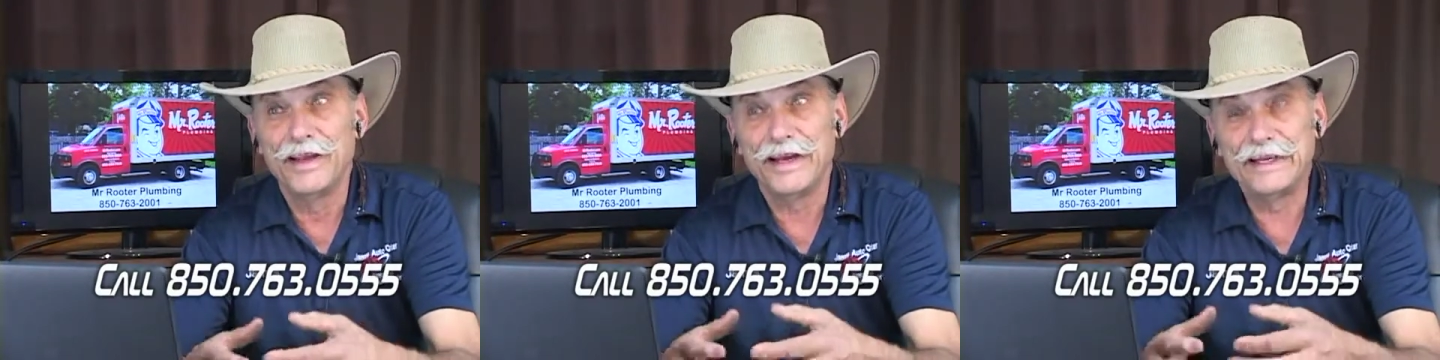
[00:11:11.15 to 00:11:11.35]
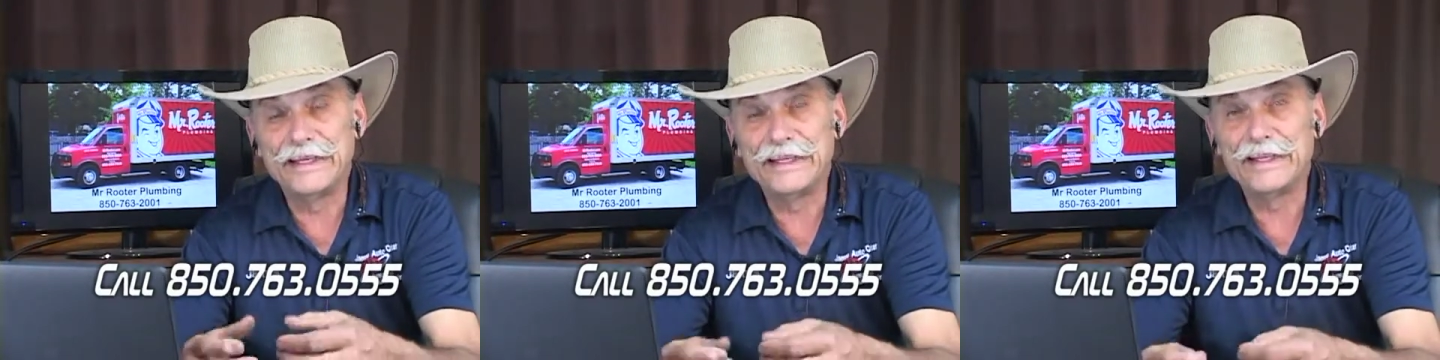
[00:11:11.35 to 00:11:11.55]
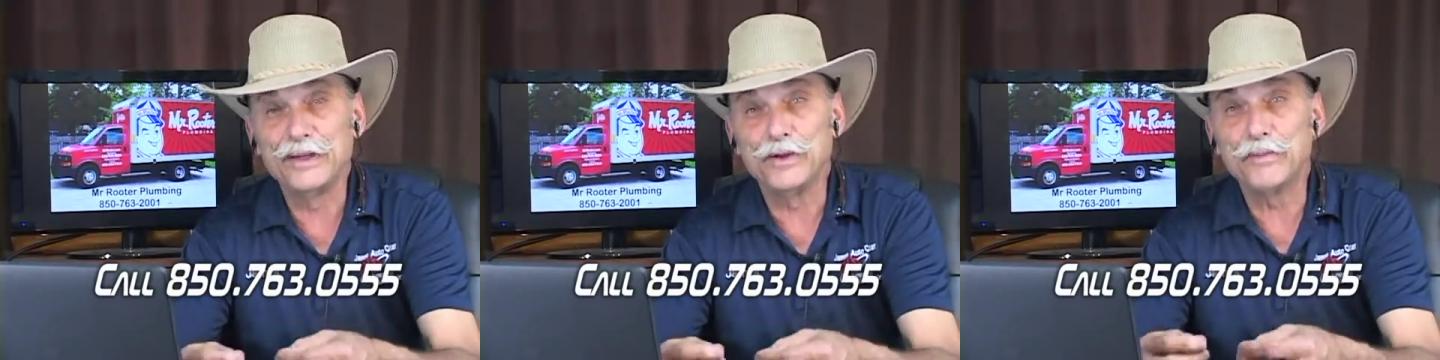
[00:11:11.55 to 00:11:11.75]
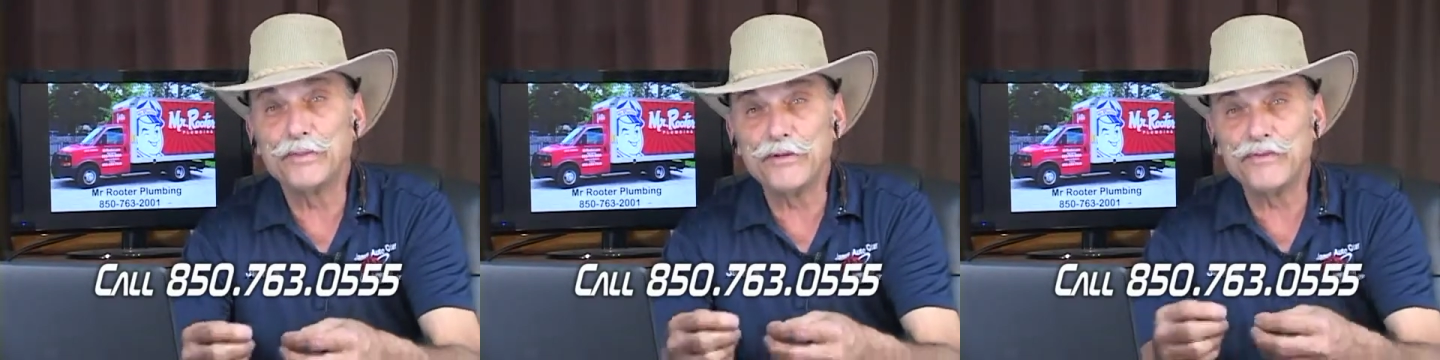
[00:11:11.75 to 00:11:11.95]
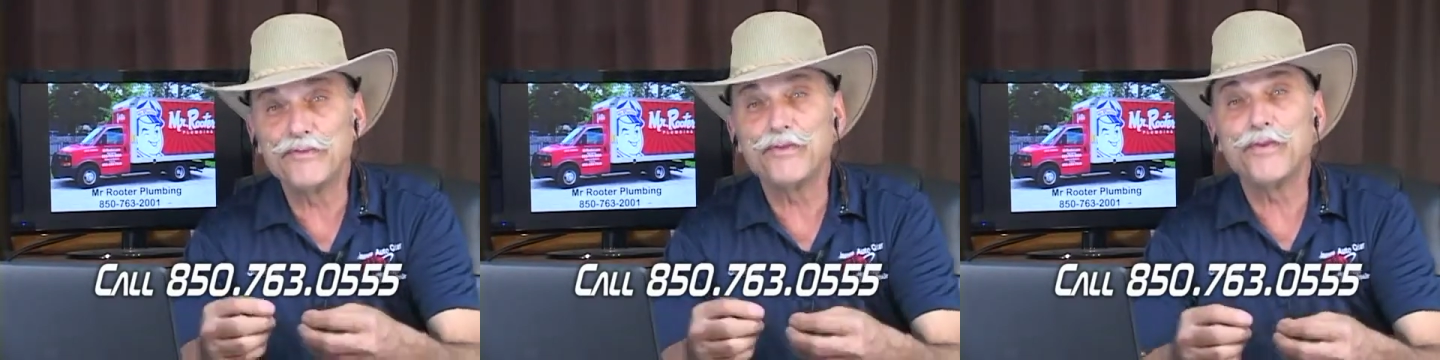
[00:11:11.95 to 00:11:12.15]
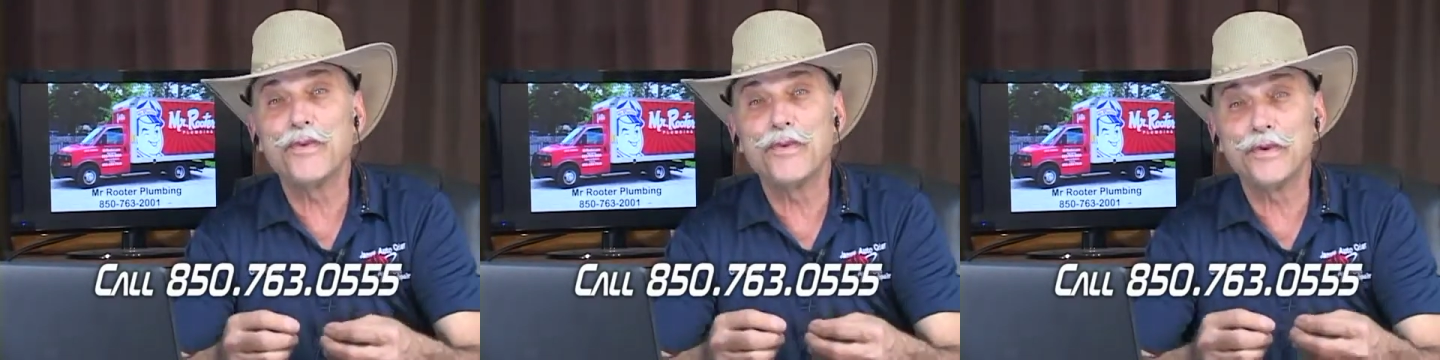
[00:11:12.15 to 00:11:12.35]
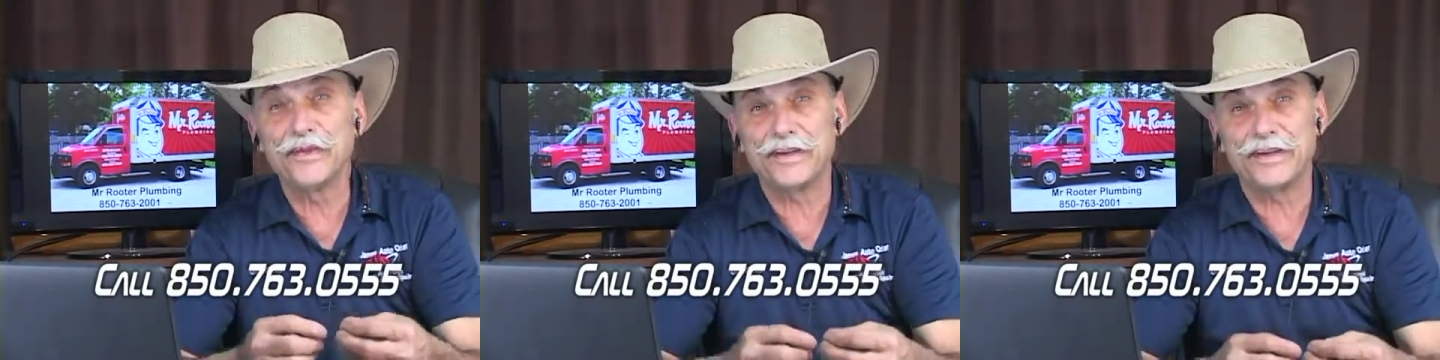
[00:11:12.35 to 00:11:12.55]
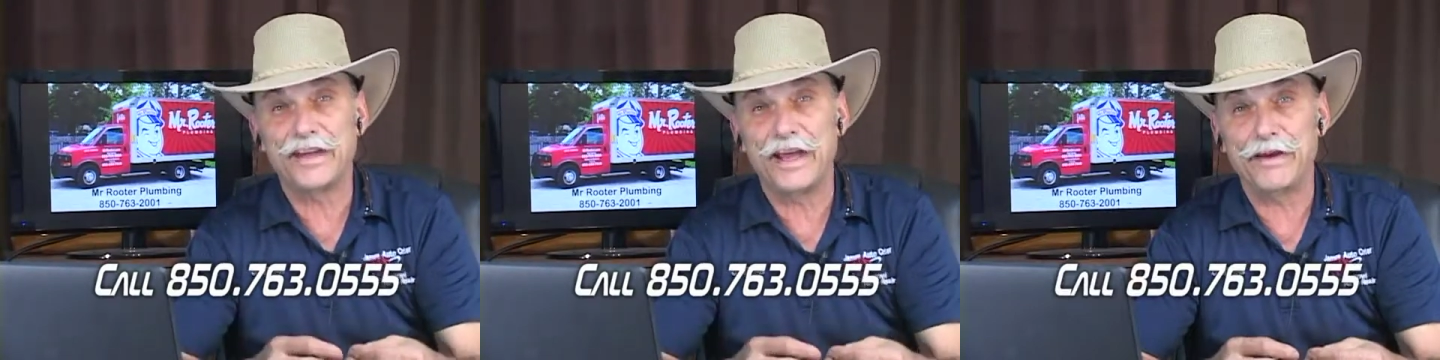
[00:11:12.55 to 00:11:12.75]
a little before
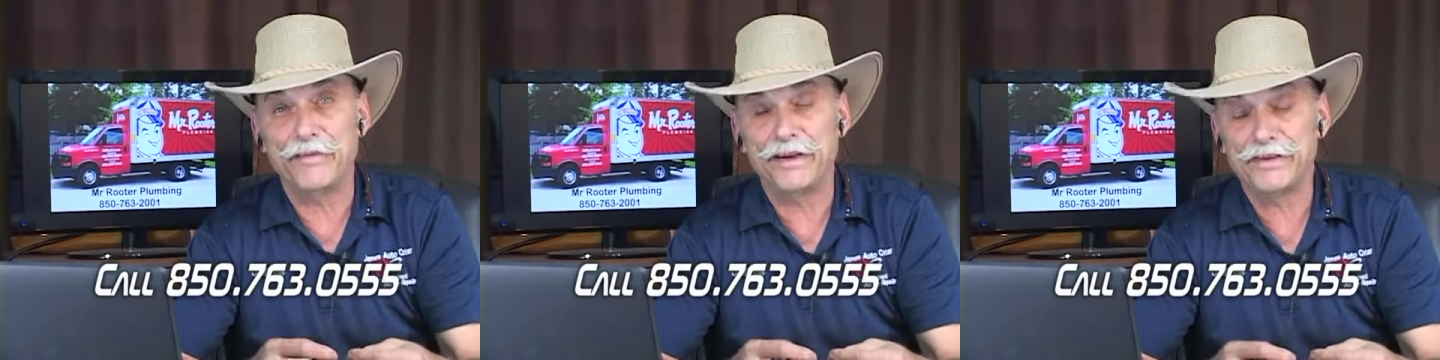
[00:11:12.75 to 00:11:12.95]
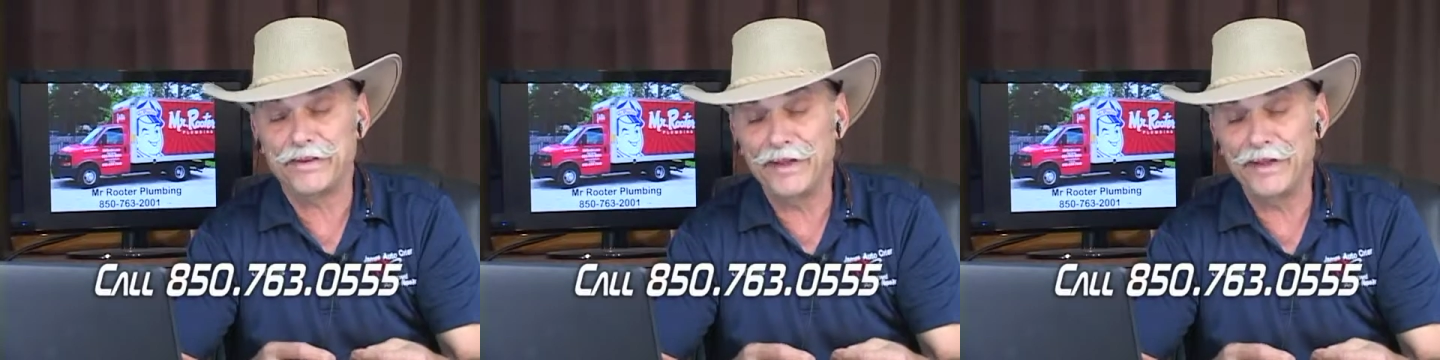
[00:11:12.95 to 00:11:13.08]
the time it is.